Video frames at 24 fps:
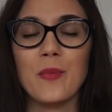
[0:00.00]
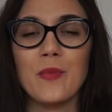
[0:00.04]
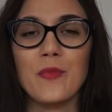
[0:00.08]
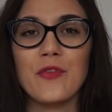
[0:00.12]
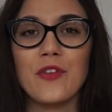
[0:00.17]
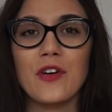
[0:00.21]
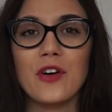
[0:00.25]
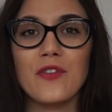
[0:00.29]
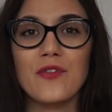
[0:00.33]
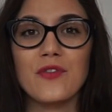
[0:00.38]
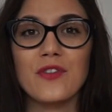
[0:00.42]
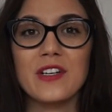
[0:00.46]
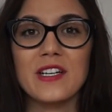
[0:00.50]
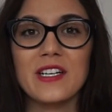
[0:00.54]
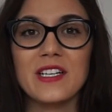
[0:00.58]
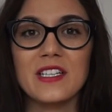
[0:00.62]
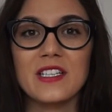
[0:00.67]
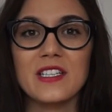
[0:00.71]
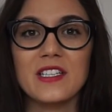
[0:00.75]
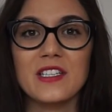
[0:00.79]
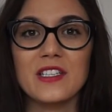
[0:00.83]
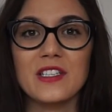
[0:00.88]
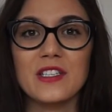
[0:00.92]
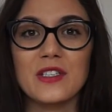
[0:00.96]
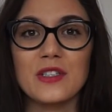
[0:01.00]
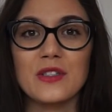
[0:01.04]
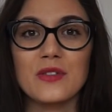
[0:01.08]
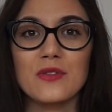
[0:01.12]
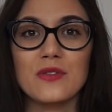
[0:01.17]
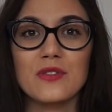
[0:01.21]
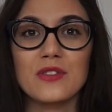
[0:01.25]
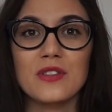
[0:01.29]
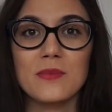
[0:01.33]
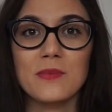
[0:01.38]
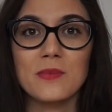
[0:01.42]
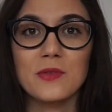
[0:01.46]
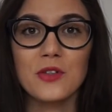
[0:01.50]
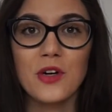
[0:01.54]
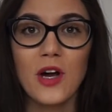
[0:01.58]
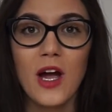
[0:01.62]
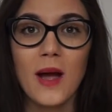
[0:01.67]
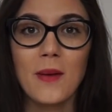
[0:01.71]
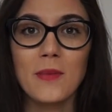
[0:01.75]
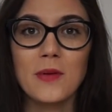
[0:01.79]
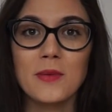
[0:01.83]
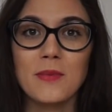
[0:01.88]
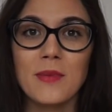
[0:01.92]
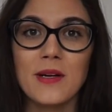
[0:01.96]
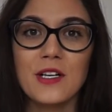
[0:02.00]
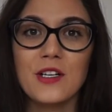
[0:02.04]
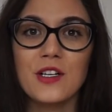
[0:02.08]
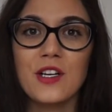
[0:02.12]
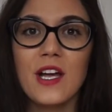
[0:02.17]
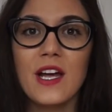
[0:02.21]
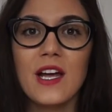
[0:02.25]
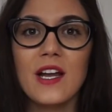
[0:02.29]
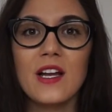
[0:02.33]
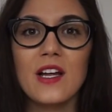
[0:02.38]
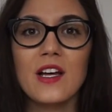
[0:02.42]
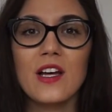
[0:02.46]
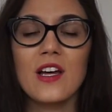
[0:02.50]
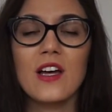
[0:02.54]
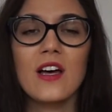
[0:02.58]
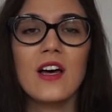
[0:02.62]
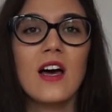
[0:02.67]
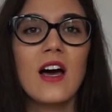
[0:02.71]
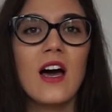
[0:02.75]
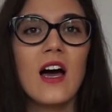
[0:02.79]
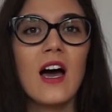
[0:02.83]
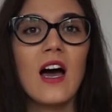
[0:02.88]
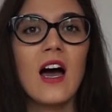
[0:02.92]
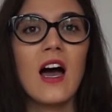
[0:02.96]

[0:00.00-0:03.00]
Feel free to subscribe to my channel.